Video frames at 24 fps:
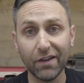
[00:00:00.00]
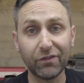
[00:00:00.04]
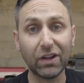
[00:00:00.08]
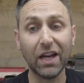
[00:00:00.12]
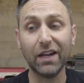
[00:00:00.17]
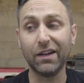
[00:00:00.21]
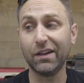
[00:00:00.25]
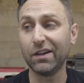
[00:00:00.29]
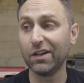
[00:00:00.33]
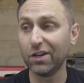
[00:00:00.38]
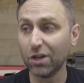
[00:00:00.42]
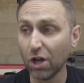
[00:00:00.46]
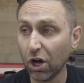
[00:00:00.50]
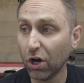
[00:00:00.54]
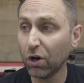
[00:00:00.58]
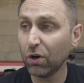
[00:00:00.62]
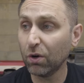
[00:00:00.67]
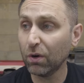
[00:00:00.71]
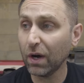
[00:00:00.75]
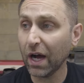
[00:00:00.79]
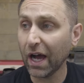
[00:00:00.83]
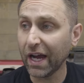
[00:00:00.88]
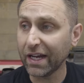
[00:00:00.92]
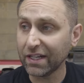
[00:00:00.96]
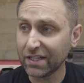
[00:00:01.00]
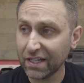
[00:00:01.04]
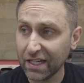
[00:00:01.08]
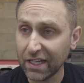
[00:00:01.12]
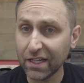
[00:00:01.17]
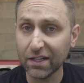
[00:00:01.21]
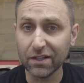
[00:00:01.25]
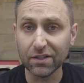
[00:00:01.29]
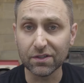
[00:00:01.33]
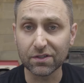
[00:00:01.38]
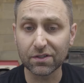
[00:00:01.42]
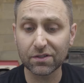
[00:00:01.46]
I've got no
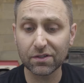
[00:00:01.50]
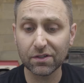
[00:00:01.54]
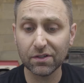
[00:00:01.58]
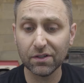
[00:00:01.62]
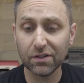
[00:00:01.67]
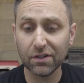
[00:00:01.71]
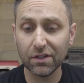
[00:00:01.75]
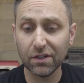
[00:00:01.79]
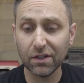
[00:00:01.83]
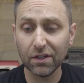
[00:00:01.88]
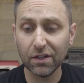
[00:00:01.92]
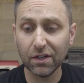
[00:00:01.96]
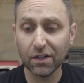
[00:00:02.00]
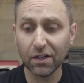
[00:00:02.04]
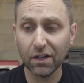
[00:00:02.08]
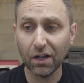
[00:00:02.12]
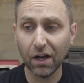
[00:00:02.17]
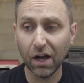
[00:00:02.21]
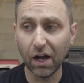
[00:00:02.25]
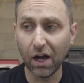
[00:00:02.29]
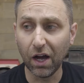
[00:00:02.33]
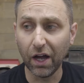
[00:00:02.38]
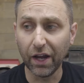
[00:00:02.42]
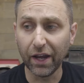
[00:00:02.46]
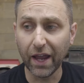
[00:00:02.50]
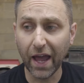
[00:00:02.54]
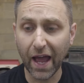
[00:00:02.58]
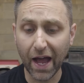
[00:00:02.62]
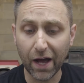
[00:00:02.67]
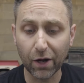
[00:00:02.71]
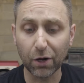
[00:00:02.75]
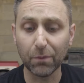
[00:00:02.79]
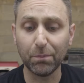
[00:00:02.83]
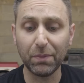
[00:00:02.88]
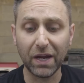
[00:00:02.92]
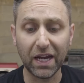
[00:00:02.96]
ideas on
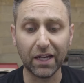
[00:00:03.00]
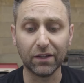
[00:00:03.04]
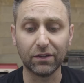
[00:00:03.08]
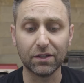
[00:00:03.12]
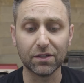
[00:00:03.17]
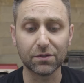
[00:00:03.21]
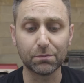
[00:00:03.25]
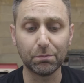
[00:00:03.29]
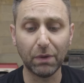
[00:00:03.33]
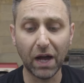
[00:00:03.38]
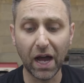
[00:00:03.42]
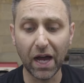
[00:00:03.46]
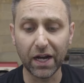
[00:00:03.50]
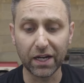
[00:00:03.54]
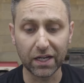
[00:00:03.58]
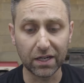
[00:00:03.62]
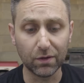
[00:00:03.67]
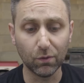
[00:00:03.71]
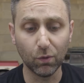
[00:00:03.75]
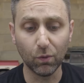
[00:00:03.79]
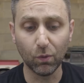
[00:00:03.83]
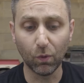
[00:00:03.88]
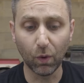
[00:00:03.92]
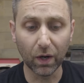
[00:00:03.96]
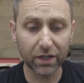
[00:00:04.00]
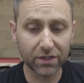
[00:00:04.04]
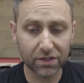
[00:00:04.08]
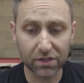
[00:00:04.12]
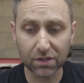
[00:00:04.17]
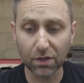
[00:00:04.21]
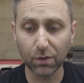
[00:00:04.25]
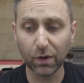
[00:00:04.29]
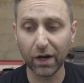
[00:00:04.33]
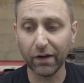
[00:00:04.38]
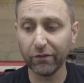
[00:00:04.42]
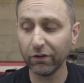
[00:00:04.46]
how to paint this body
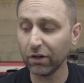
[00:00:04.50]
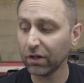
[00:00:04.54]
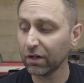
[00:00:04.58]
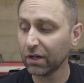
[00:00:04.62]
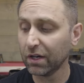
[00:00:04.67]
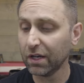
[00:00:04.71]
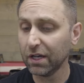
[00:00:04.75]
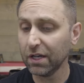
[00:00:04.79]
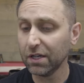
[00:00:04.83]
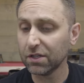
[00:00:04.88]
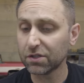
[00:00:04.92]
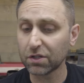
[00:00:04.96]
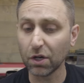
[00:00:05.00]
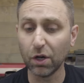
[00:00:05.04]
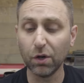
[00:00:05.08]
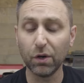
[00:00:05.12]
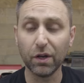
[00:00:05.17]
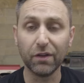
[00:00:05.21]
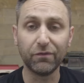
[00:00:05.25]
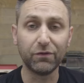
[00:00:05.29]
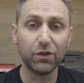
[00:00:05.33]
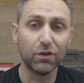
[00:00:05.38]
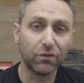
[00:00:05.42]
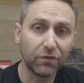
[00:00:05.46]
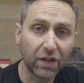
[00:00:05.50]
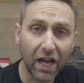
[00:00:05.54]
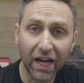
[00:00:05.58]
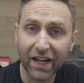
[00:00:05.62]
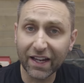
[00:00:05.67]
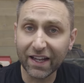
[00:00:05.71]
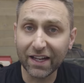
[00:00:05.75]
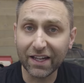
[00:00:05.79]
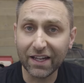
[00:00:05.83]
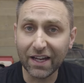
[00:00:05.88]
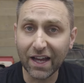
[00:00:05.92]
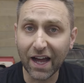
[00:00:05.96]
whatsoever. So if you've
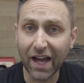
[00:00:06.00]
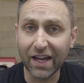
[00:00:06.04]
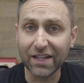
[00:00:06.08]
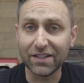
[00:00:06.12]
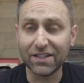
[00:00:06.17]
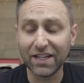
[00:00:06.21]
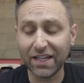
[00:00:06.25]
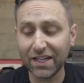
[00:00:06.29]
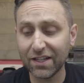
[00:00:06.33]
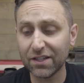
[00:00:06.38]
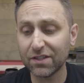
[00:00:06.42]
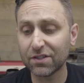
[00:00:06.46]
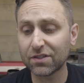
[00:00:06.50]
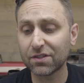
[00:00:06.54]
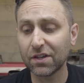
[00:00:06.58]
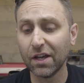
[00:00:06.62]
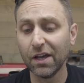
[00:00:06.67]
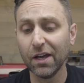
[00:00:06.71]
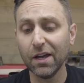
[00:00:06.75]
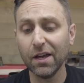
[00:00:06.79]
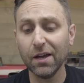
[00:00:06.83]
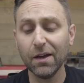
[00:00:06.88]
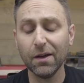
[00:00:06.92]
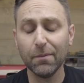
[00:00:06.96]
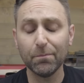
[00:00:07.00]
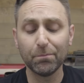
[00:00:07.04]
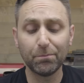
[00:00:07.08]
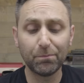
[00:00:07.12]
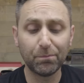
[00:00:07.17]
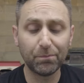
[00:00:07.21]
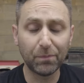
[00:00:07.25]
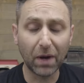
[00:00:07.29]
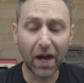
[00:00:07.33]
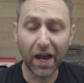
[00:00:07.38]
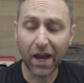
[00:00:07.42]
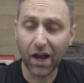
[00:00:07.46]
got any ideas,
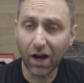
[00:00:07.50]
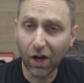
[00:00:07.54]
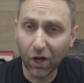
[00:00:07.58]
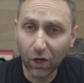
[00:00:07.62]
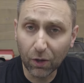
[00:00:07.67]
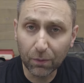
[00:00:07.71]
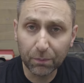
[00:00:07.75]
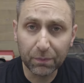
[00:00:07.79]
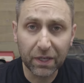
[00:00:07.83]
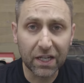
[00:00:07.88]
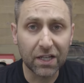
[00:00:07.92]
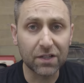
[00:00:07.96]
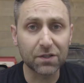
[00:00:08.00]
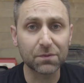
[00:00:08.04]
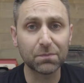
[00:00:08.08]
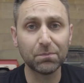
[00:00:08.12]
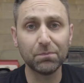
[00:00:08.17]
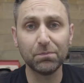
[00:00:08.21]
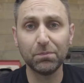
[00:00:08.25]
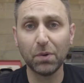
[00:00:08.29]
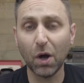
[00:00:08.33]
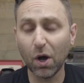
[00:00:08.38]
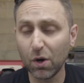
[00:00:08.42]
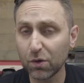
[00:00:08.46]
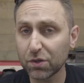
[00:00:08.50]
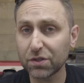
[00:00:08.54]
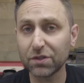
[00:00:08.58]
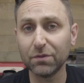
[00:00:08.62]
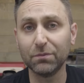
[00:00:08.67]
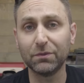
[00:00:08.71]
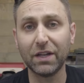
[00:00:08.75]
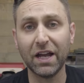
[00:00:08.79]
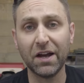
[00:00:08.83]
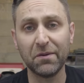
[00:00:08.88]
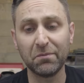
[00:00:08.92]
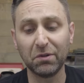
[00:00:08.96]
by all means, post
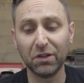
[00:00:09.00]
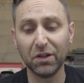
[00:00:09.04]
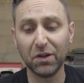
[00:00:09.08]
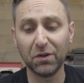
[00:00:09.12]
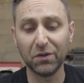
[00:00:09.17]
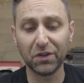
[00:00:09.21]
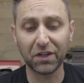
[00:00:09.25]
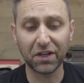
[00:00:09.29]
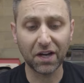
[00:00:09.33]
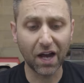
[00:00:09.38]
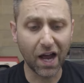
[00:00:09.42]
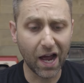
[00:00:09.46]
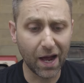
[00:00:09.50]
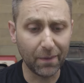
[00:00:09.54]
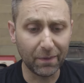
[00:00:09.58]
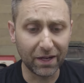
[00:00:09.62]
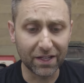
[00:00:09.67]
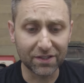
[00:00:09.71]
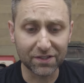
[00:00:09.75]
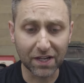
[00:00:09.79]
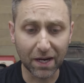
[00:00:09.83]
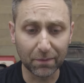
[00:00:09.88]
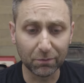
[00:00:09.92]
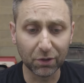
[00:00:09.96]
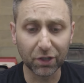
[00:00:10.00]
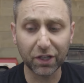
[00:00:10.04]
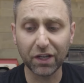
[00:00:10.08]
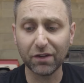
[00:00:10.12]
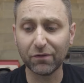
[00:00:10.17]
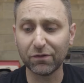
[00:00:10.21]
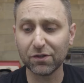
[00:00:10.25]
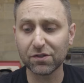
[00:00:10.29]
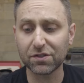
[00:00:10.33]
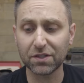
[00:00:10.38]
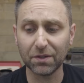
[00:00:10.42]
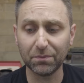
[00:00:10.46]
them down below in the comments. I'm
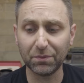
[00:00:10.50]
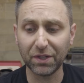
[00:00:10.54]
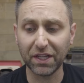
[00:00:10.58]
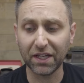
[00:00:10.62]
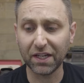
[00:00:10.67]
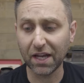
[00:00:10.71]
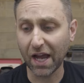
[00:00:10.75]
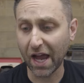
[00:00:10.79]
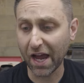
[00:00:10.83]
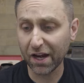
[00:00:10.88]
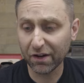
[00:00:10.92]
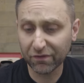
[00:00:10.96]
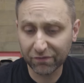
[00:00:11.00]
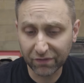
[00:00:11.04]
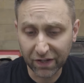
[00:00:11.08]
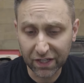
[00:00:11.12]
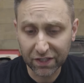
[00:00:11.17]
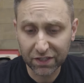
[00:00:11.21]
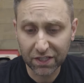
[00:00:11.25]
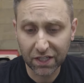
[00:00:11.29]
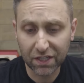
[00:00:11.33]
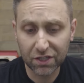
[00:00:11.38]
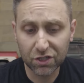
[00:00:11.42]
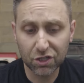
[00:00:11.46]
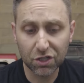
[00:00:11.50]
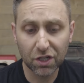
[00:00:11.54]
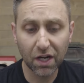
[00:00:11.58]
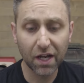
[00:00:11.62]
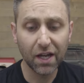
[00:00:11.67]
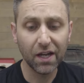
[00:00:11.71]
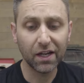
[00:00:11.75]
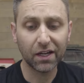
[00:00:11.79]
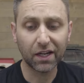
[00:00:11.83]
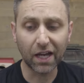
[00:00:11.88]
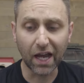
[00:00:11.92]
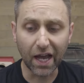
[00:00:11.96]
looking for something kind of vintage,
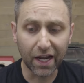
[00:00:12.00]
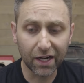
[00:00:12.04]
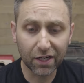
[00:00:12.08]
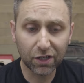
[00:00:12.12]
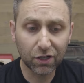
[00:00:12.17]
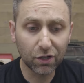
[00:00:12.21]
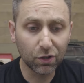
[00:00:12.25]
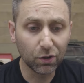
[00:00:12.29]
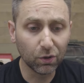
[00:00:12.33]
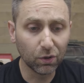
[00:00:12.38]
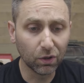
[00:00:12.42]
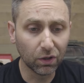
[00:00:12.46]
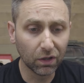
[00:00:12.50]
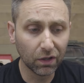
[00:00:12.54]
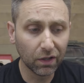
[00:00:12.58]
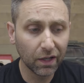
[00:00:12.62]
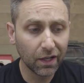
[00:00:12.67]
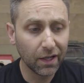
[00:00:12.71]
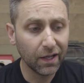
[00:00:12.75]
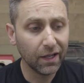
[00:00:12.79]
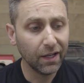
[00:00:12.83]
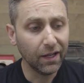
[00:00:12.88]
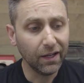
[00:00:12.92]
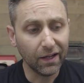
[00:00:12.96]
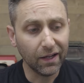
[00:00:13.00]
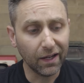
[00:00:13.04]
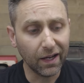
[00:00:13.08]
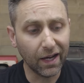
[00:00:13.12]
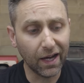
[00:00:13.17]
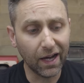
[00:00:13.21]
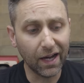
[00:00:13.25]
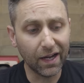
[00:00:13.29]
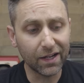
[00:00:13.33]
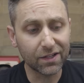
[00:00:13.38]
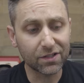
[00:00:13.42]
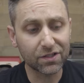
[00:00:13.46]
kind of cool,
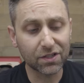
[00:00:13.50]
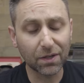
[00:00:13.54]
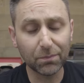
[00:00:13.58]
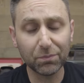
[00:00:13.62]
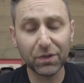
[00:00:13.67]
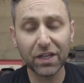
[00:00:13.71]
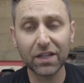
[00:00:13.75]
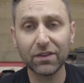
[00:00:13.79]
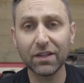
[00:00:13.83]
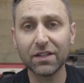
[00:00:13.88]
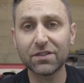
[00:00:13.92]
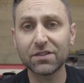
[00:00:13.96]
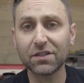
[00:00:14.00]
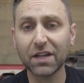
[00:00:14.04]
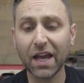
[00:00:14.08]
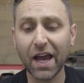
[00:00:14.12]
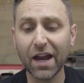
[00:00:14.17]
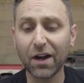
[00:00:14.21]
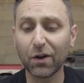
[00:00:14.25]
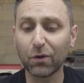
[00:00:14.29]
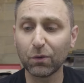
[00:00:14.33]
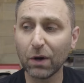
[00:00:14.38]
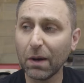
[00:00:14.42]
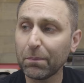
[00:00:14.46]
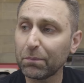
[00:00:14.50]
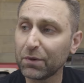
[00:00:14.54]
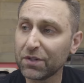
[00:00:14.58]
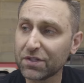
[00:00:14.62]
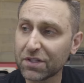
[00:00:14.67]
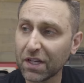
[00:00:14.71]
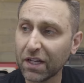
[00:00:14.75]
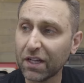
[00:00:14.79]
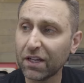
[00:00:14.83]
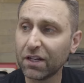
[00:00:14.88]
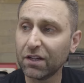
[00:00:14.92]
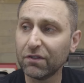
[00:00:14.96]
uh, something that's kind of
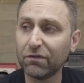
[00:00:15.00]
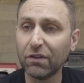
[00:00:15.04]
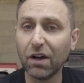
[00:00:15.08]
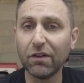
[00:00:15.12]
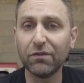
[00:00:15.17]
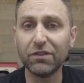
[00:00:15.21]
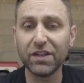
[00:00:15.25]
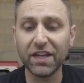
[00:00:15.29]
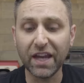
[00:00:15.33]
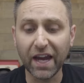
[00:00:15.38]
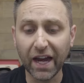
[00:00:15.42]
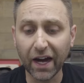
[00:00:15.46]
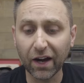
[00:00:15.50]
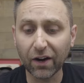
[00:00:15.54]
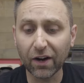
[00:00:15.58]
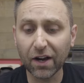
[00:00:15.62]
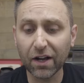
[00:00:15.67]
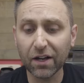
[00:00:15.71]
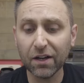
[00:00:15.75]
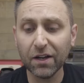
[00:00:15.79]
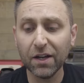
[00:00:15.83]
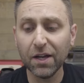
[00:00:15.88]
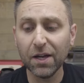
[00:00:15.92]
representative of the era,